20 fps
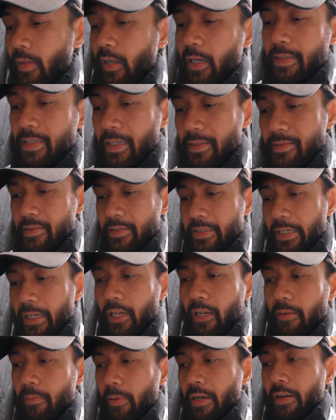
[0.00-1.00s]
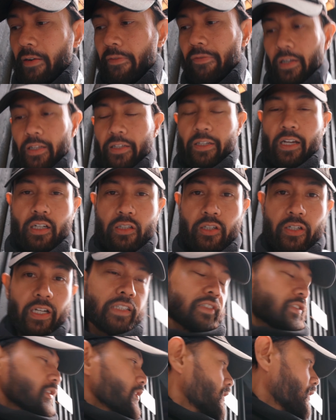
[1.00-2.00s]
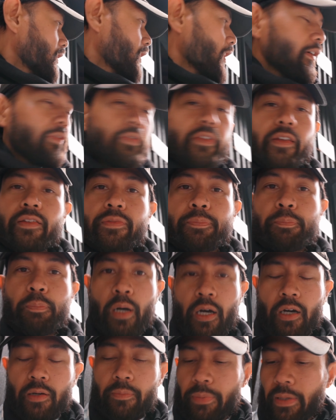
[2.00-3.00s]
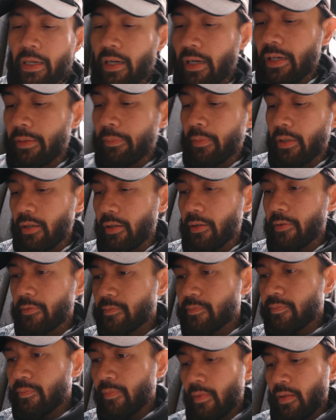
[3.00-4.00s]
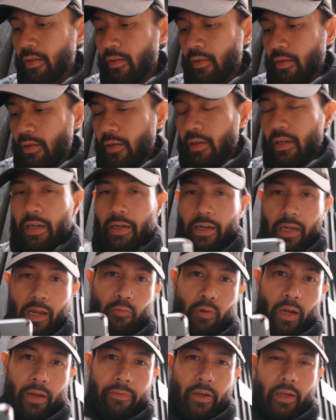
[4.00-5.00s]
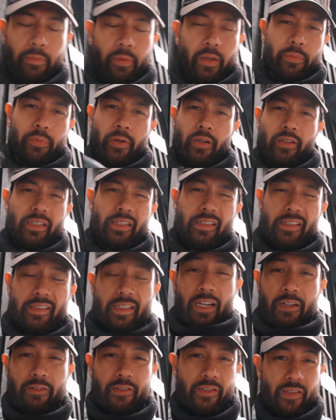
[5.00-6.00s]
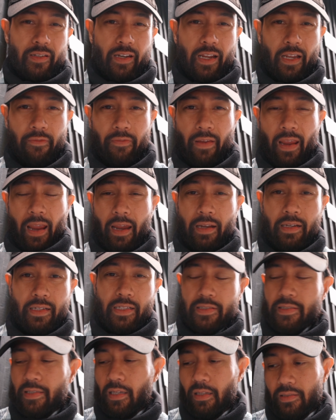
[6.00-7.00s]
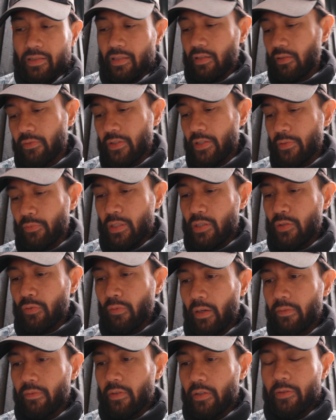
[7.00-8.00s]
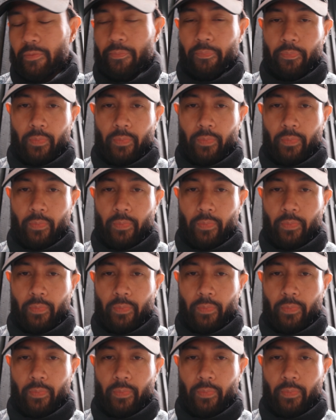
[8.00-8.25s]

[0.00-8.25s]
I texted Gabe and I finally got connection at this pub behind me. And I got Wi-Fi, but apparently the town doesn't have any cell service whatsoever